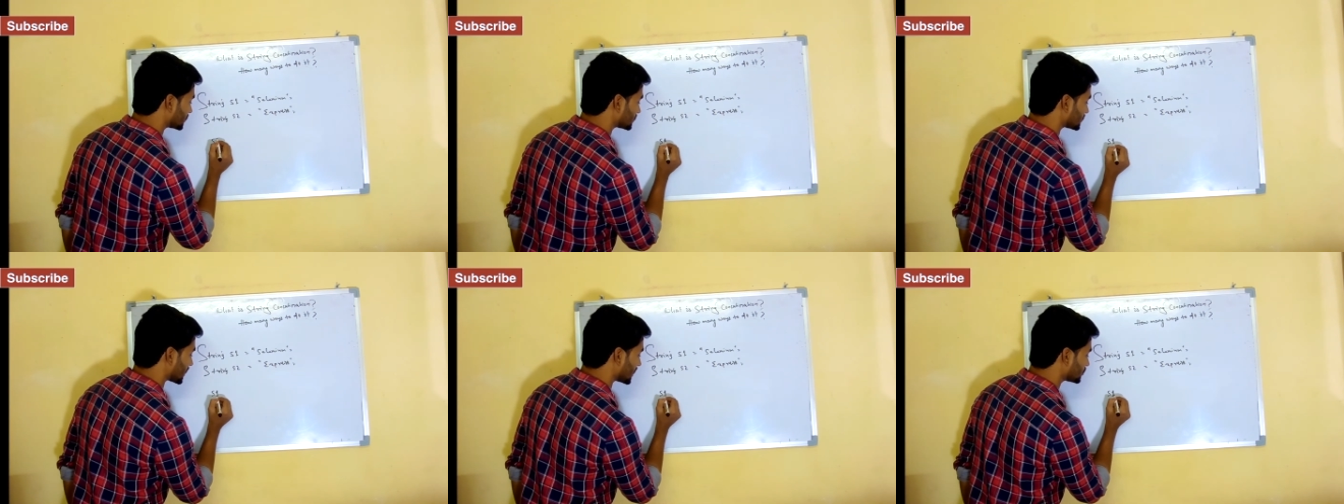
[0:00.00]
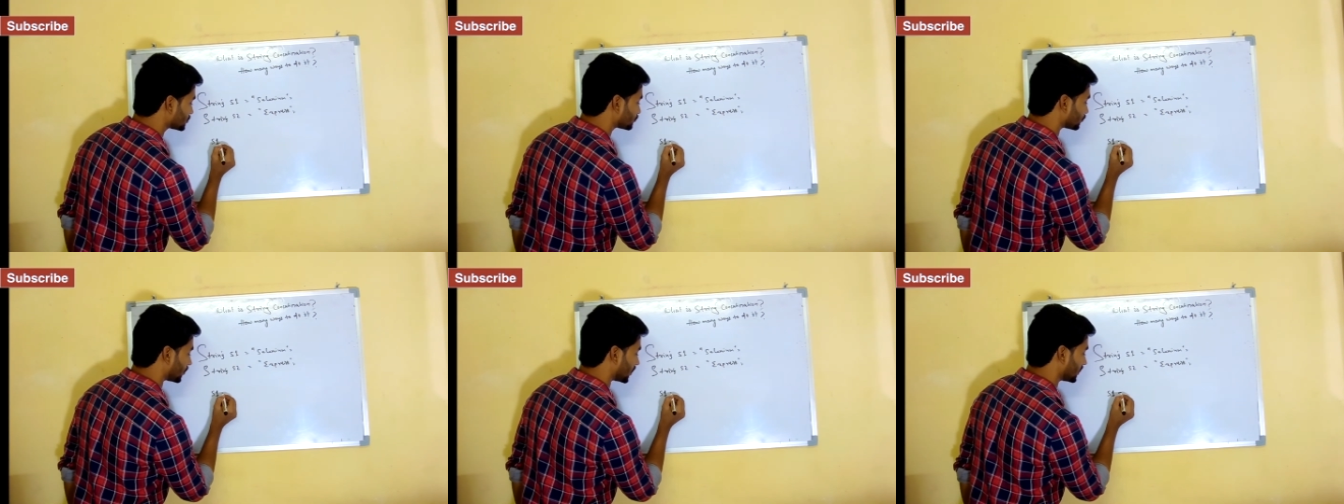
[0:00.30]
which is
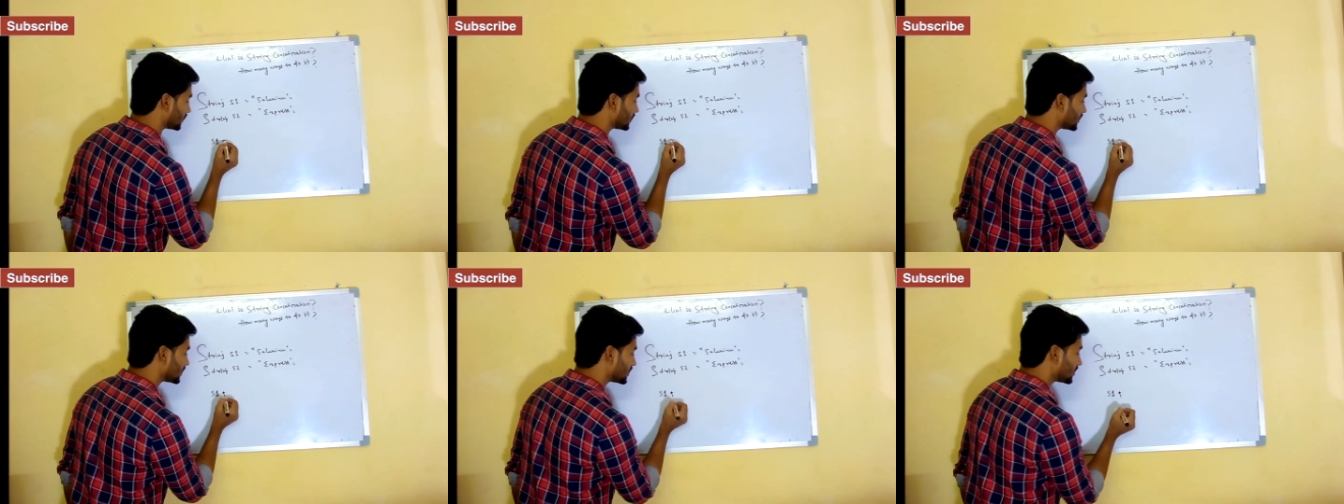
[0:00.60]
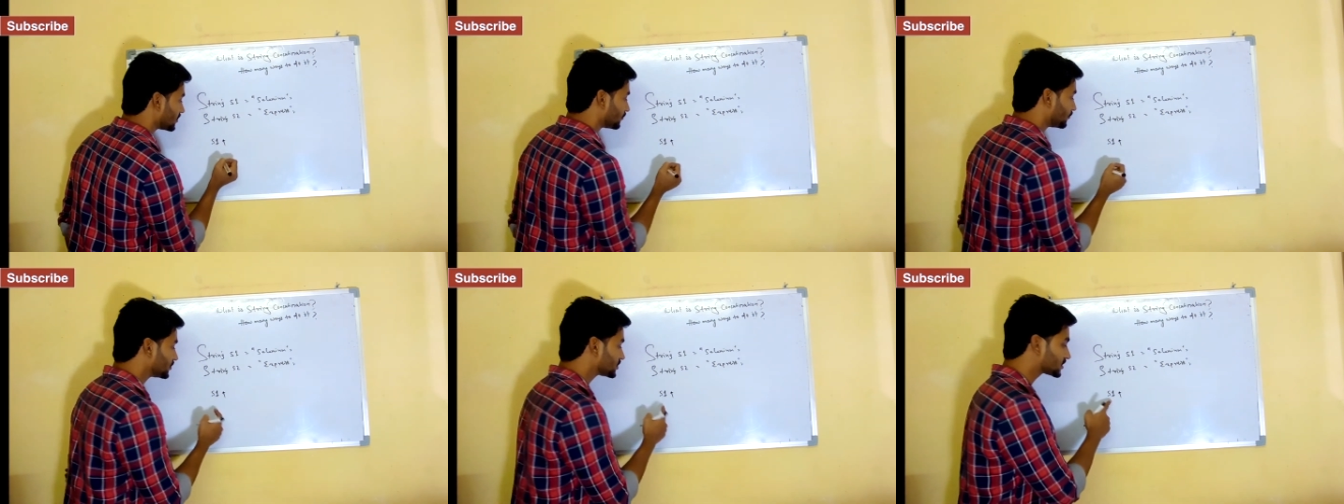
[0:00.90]
S1,
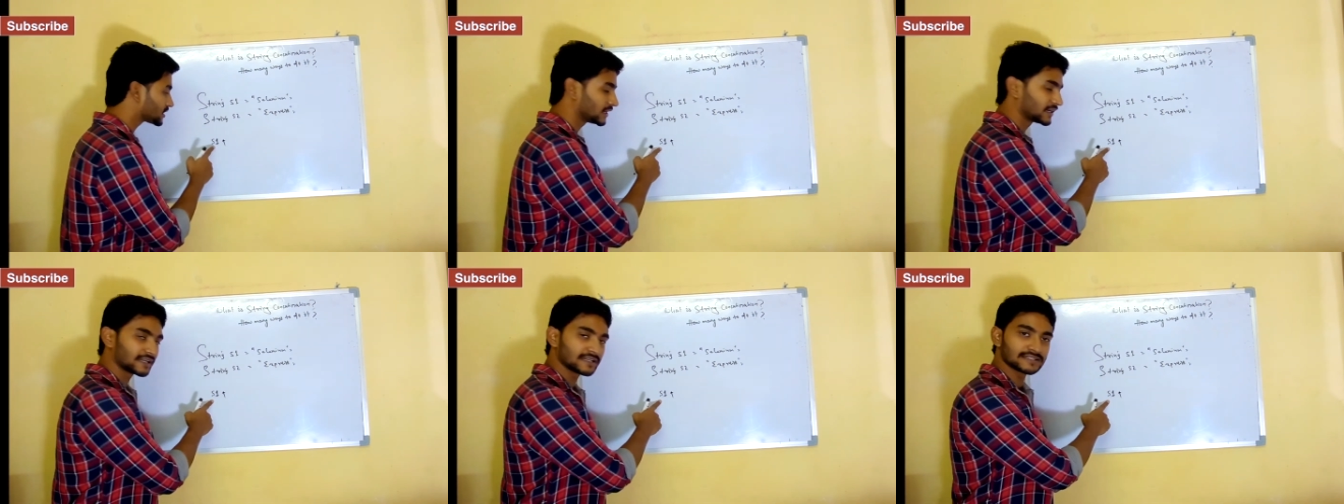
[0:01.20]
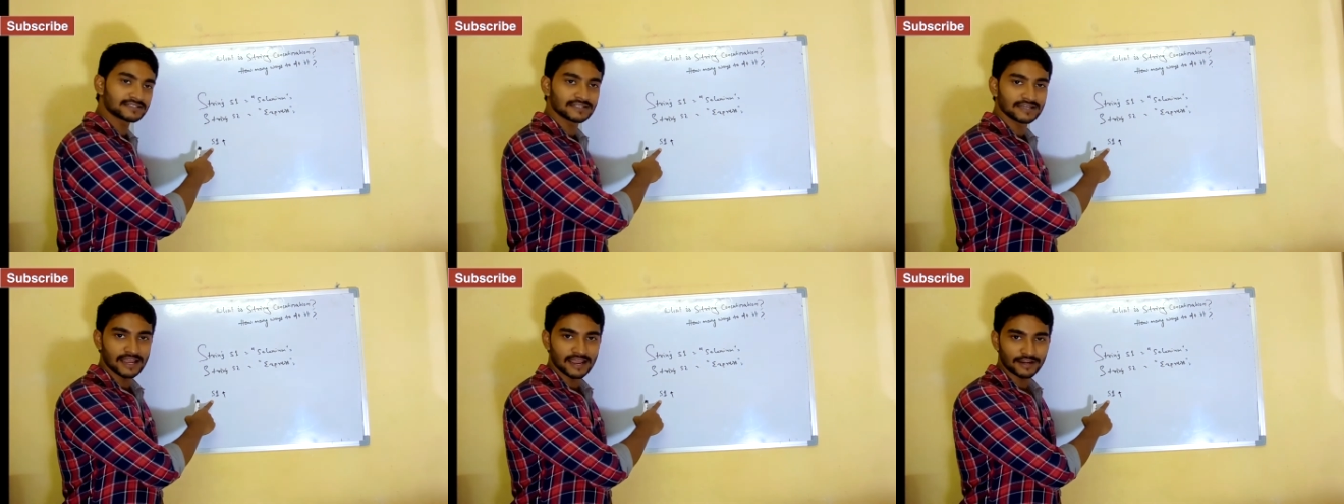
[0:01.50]
which
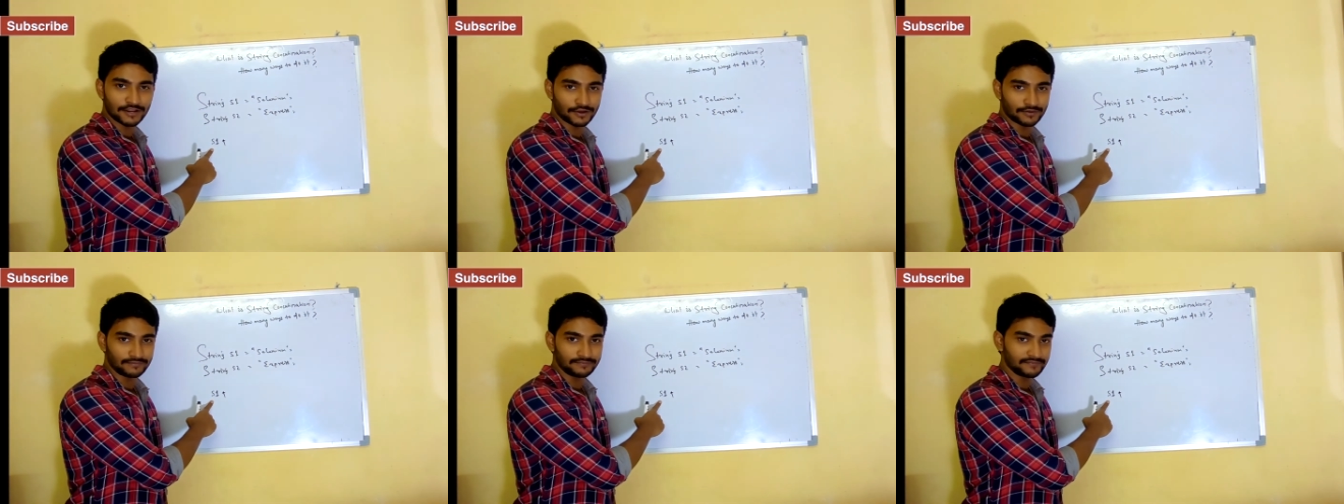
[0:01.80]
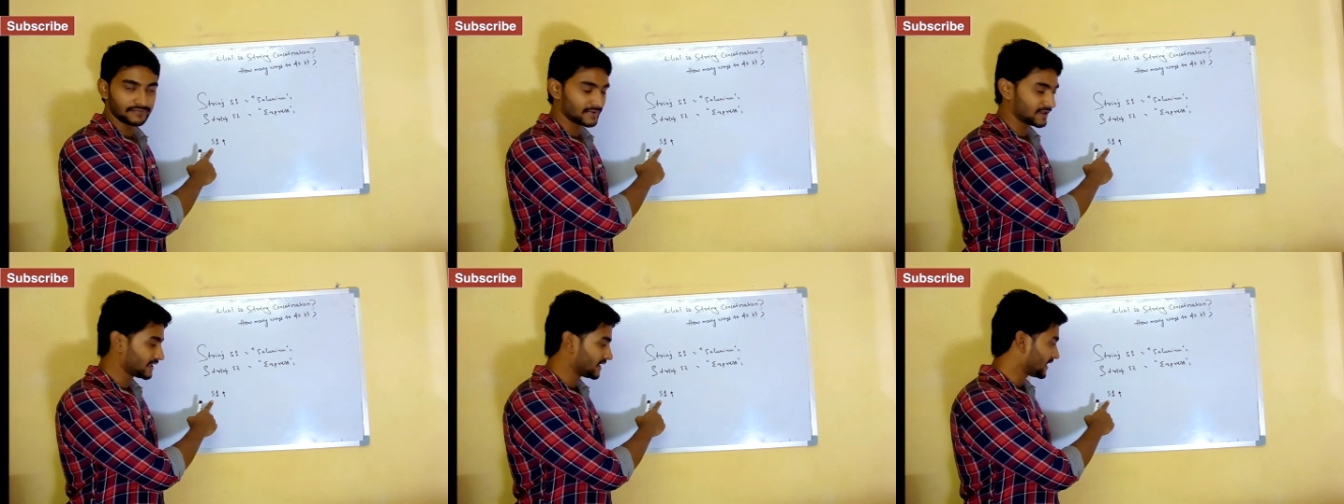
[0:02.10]
contains selenium.